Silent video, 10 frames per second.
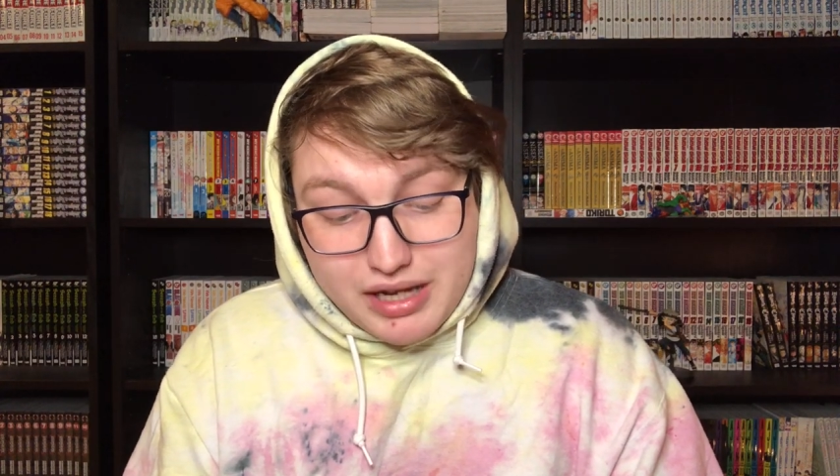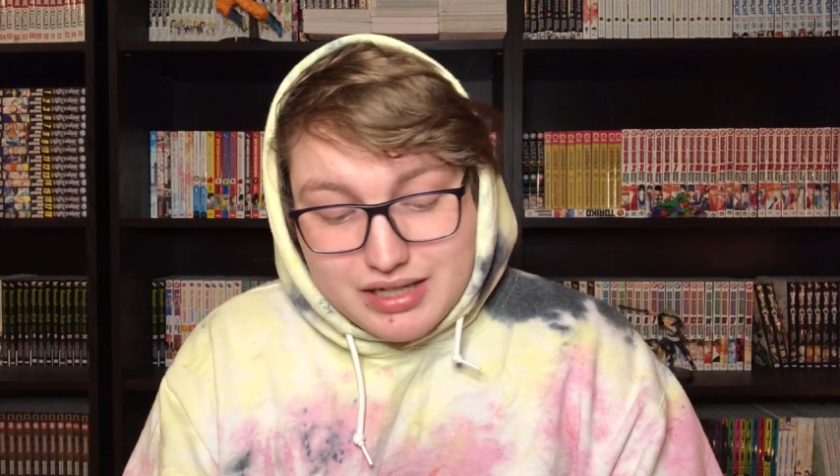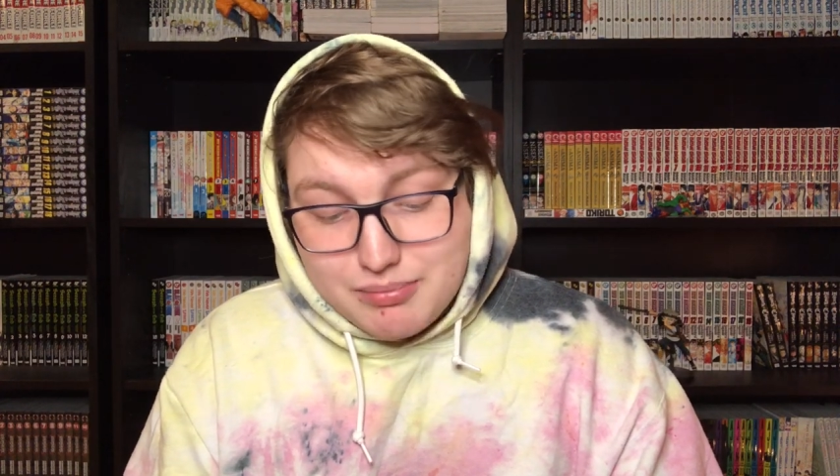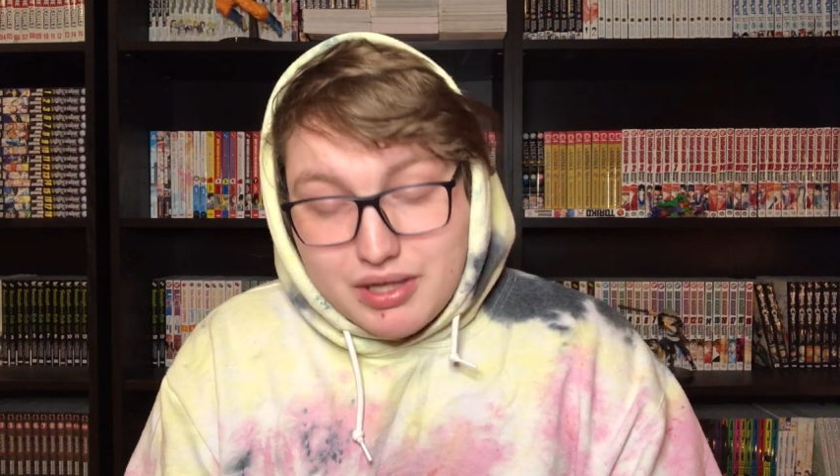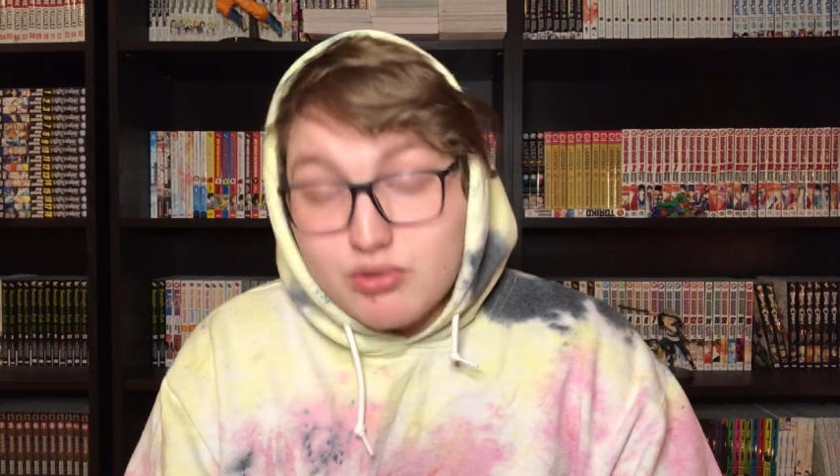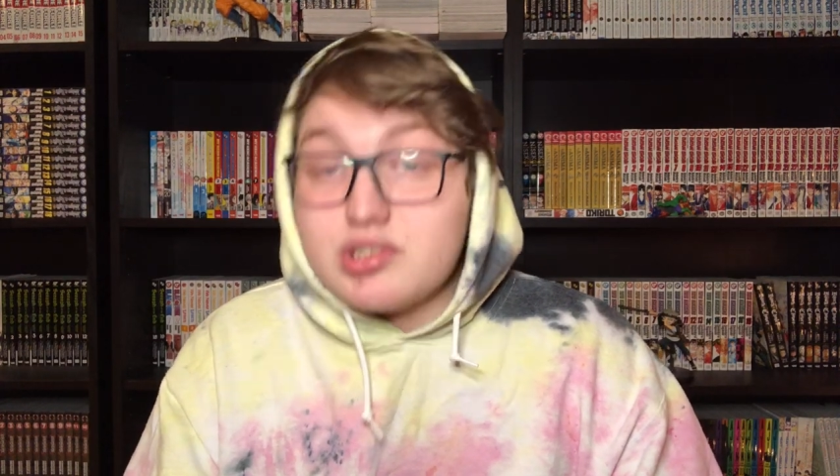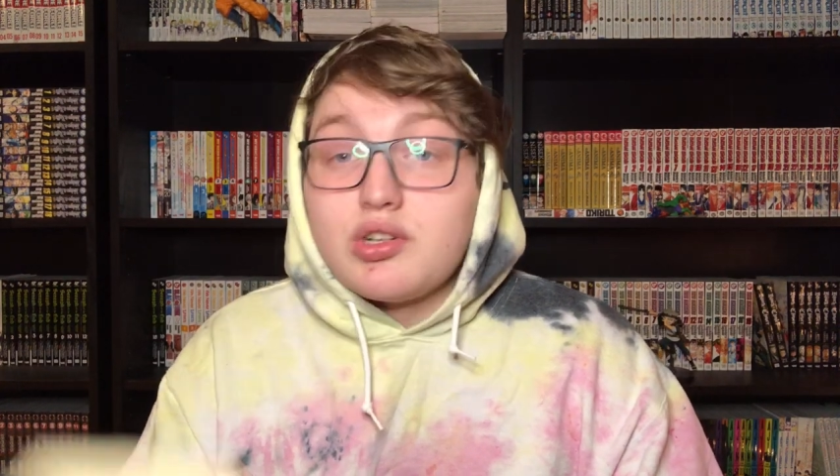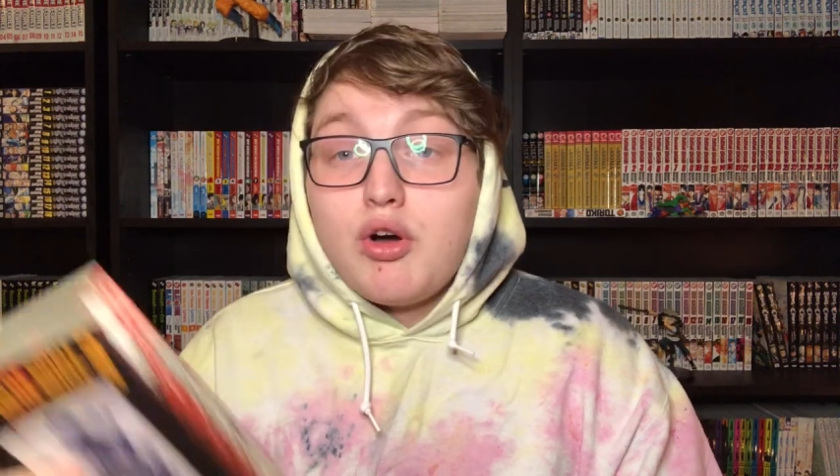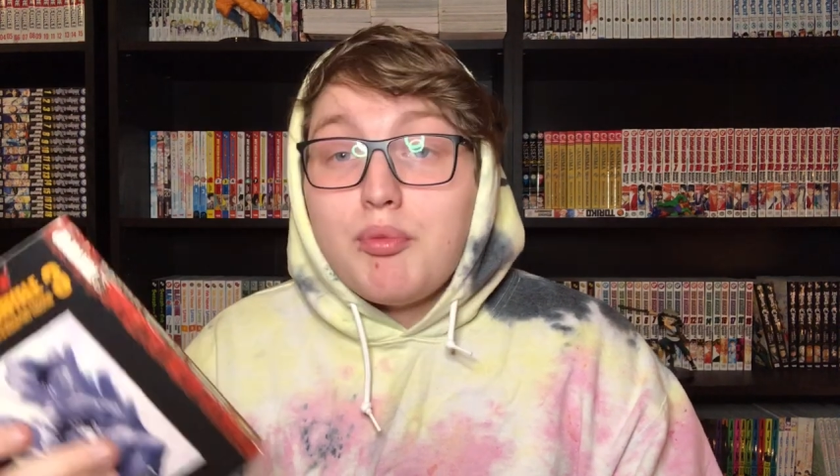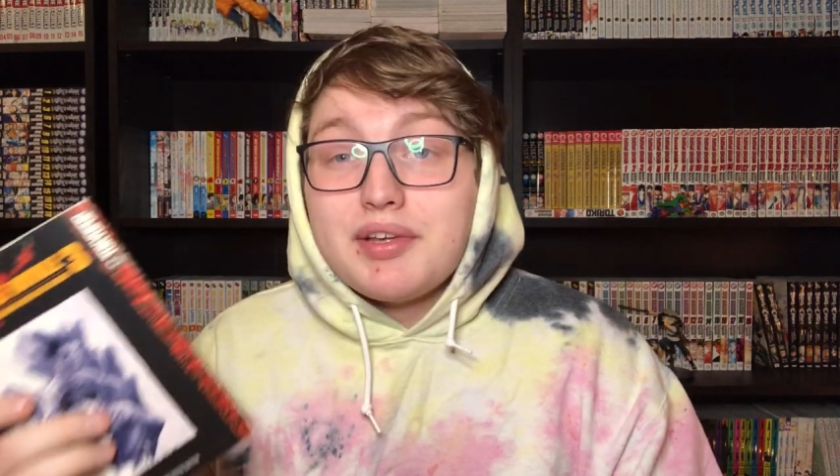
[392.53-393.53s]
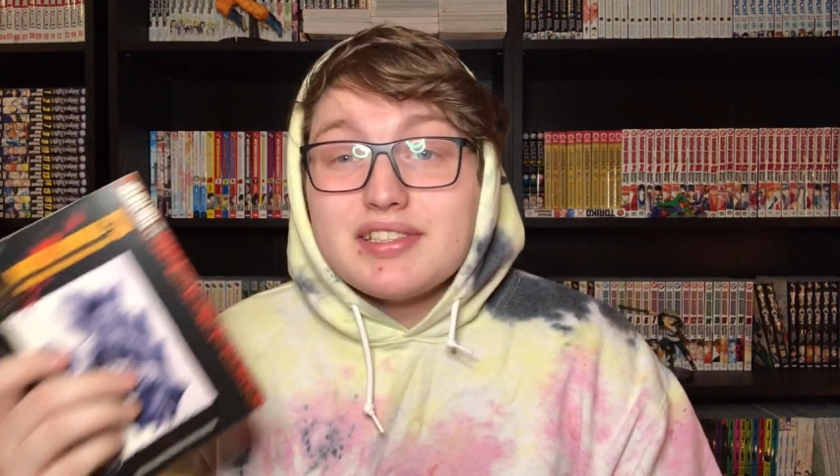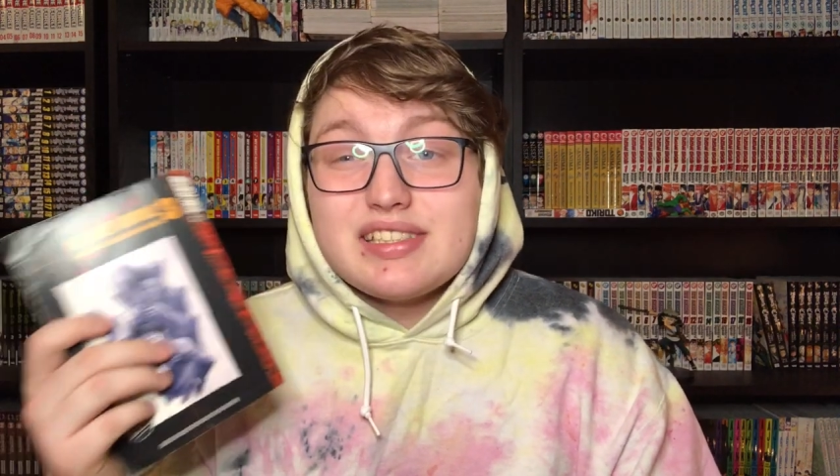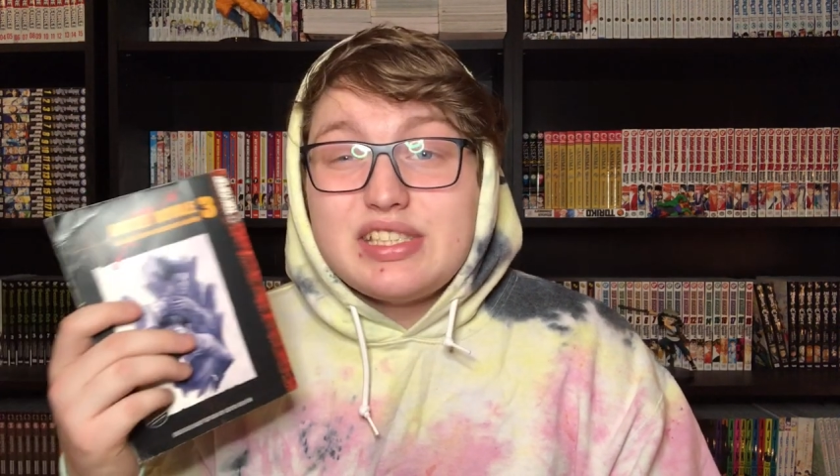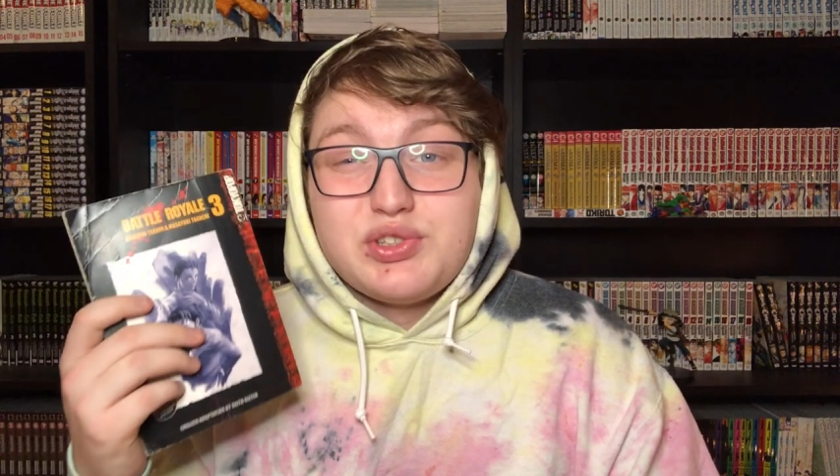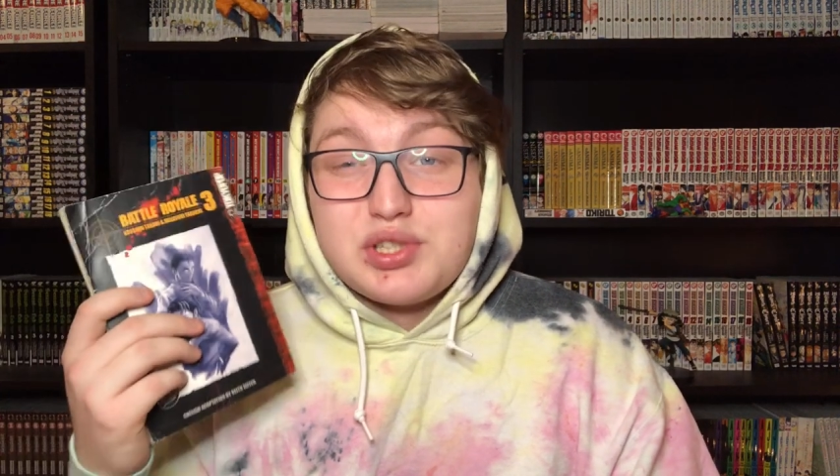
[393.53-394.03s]
any panels at all because
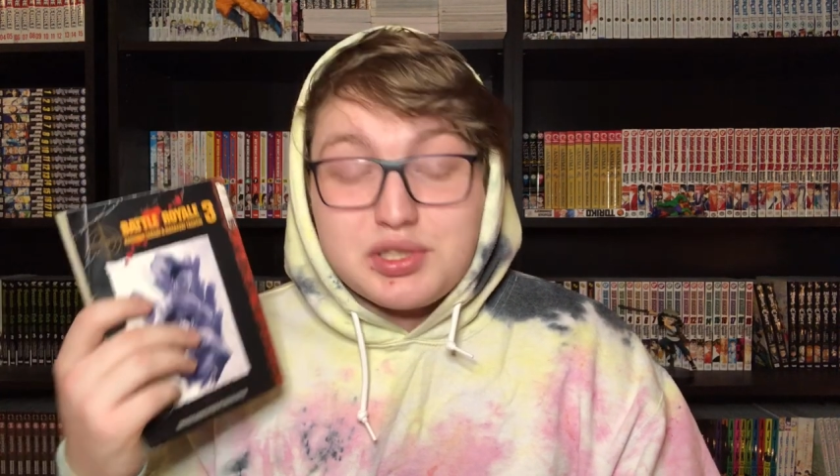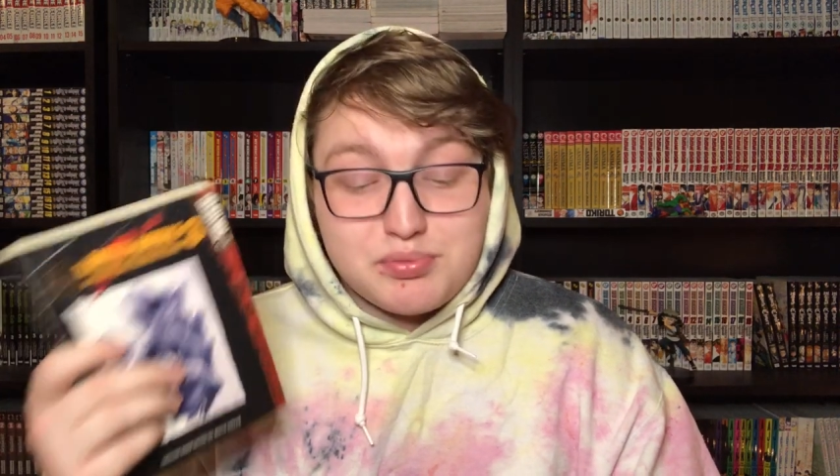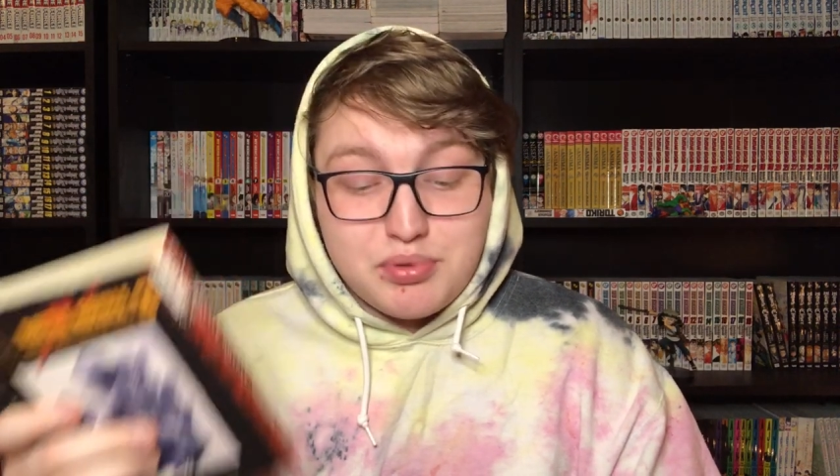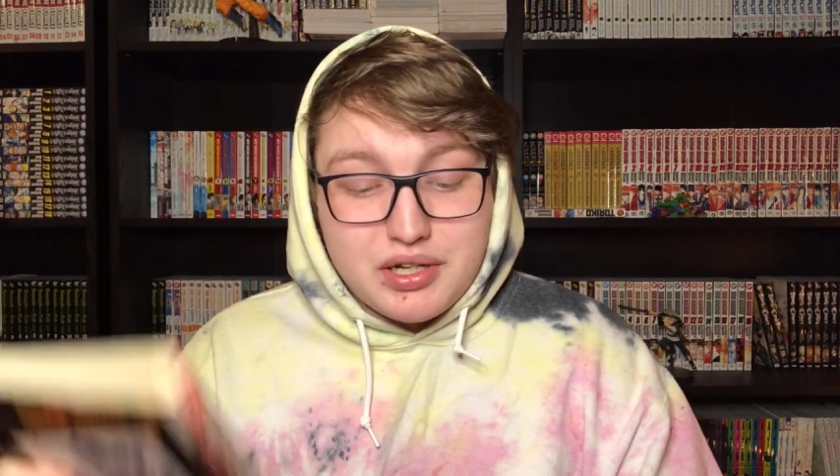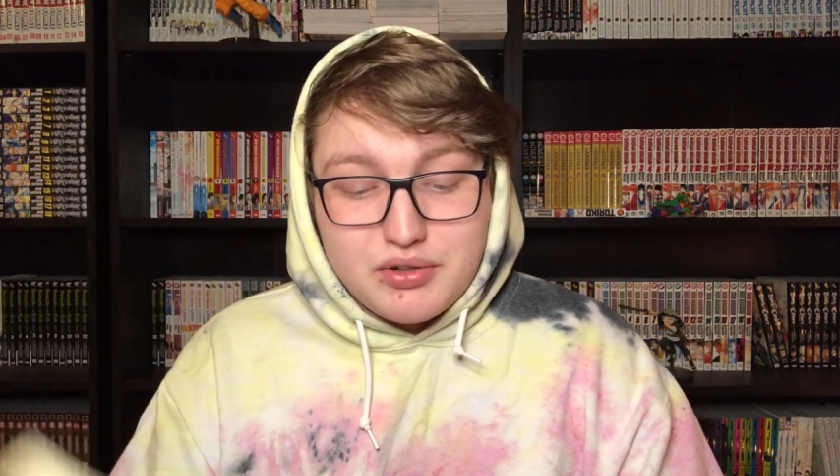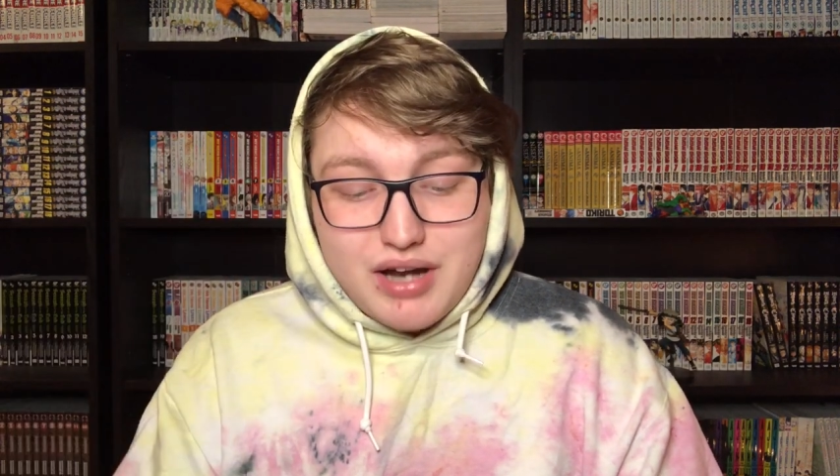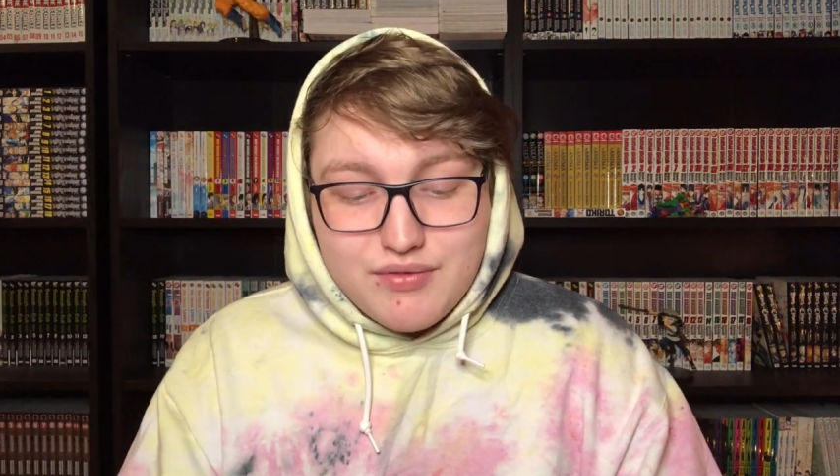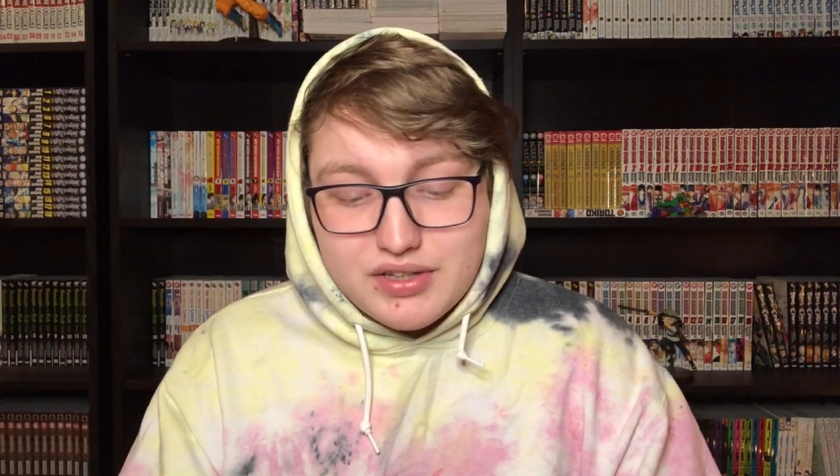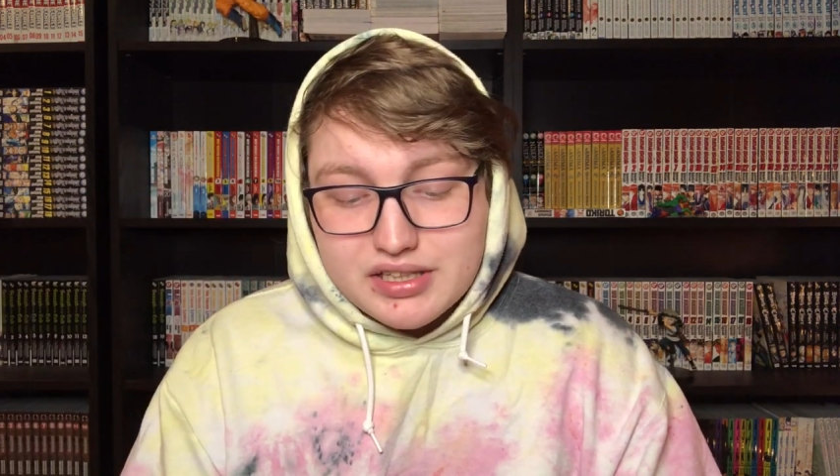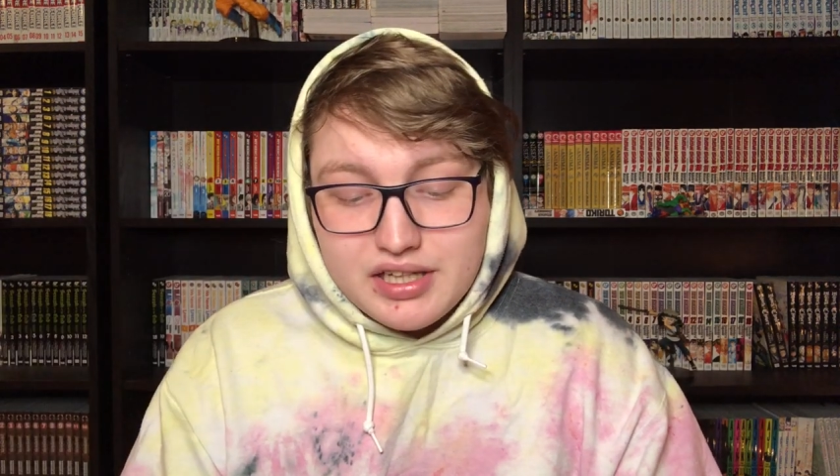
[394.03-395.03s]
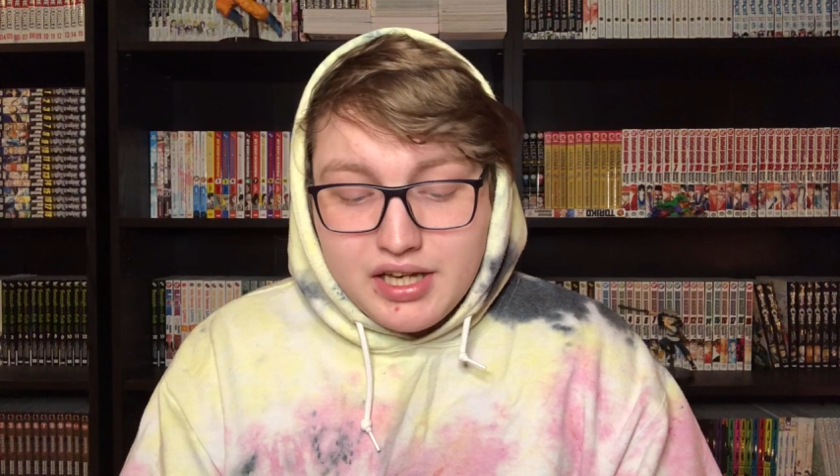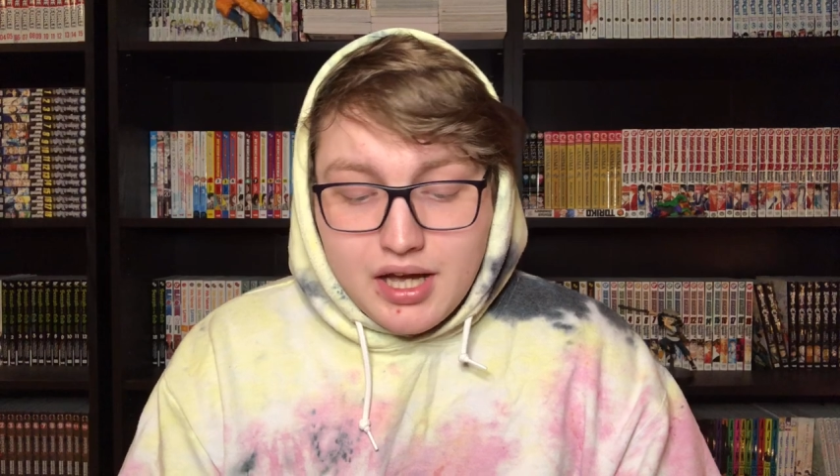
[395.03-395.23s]
this series is pretty graphic.